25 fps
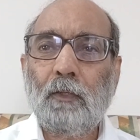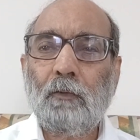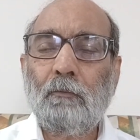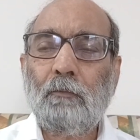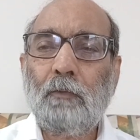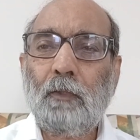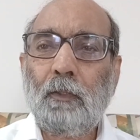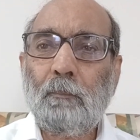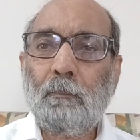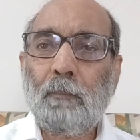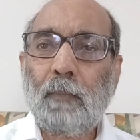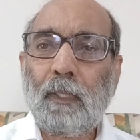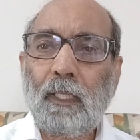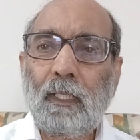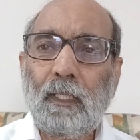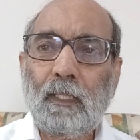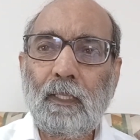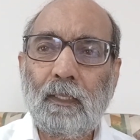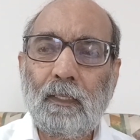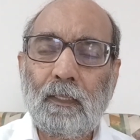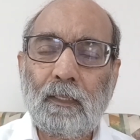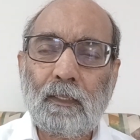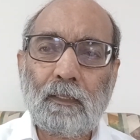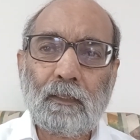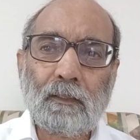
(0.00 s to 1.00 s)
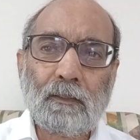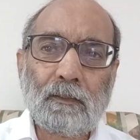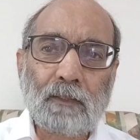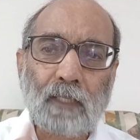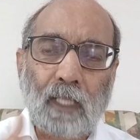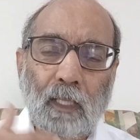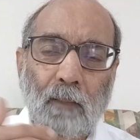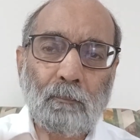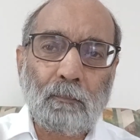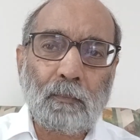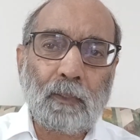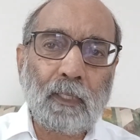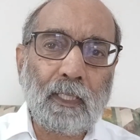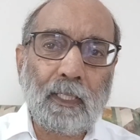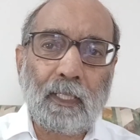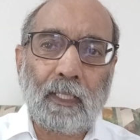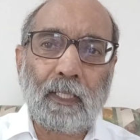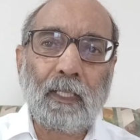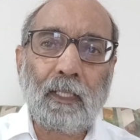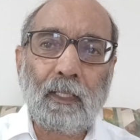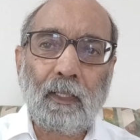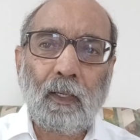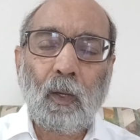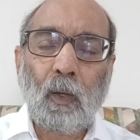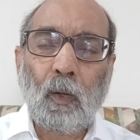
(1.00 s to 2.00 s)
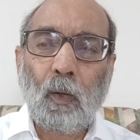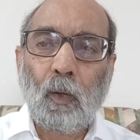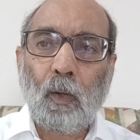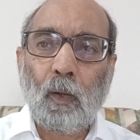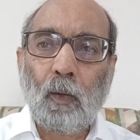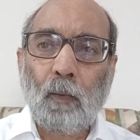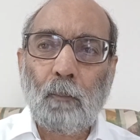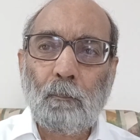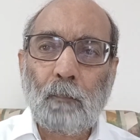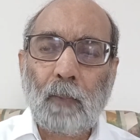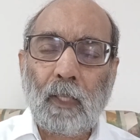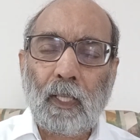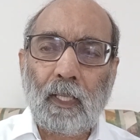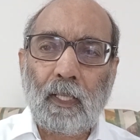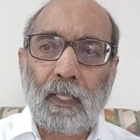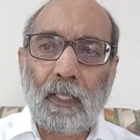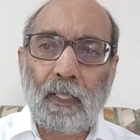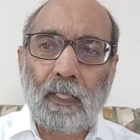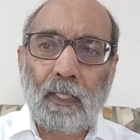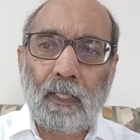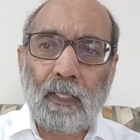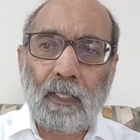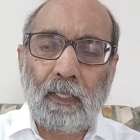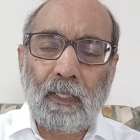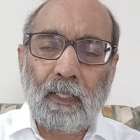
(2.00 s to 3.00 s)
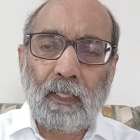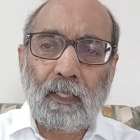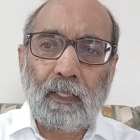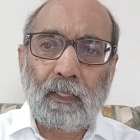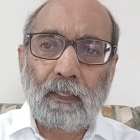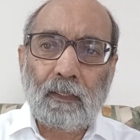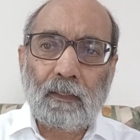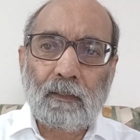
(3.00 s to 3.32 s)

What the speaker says: we mean something, a